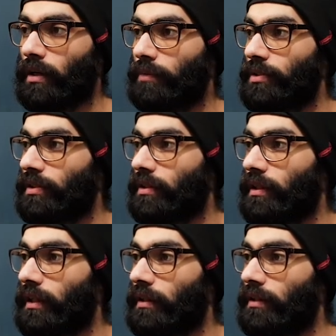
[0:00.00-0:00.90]
I'm just going to
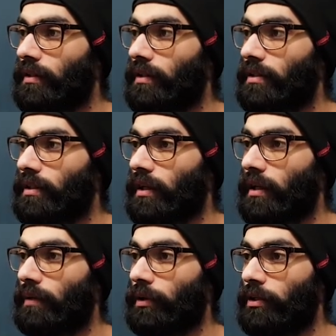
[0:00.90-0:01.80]
take this
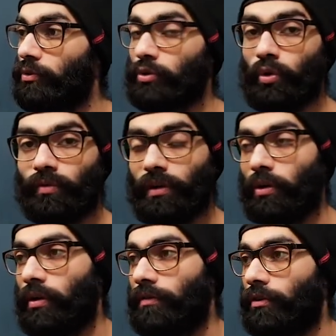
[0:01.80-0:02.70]
and I'm going to use
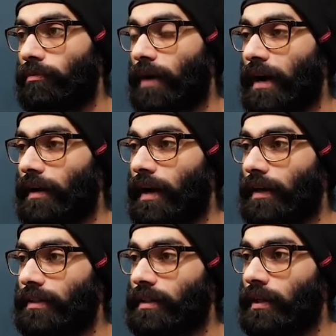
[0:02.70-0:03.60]
overlord from battle
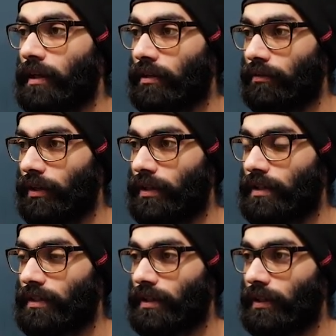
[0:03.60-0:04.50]
axe with
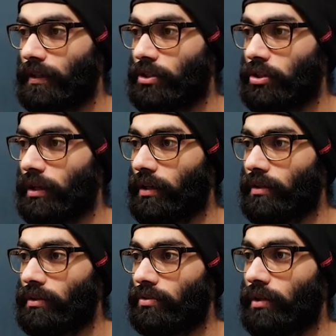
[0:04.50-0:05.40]
this thing unchecked
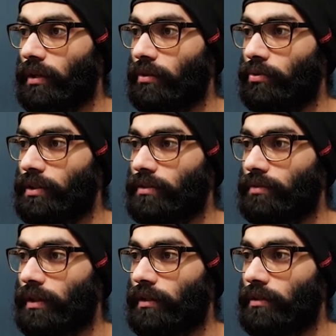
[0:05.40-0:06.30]
so that it goes as
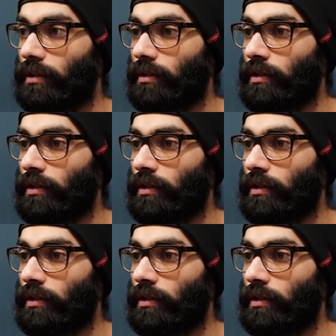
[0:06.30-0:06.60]
one layer and